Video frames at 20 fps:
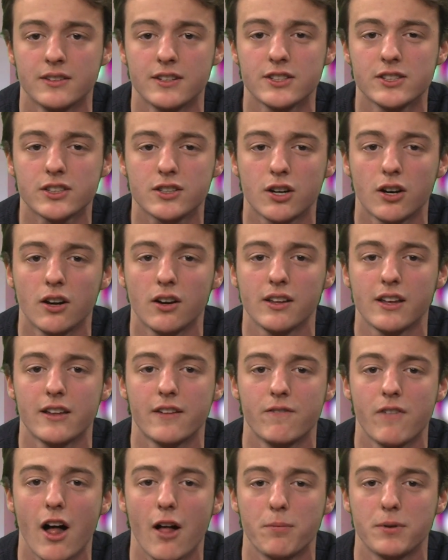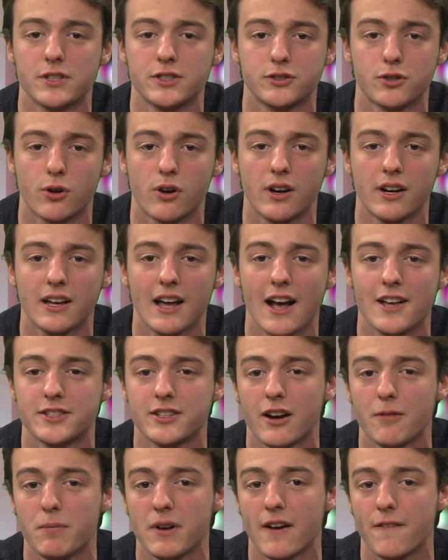This is currently a developing story,
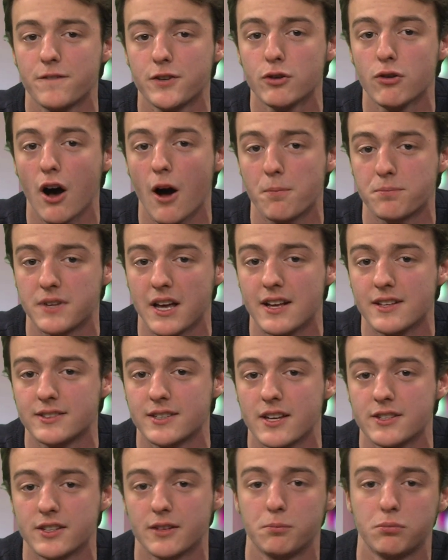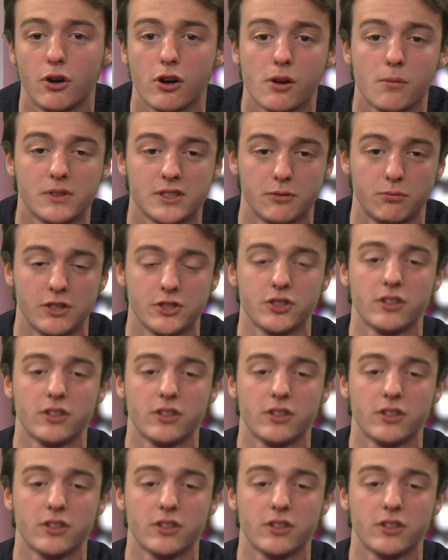as there have been a few updates since the program was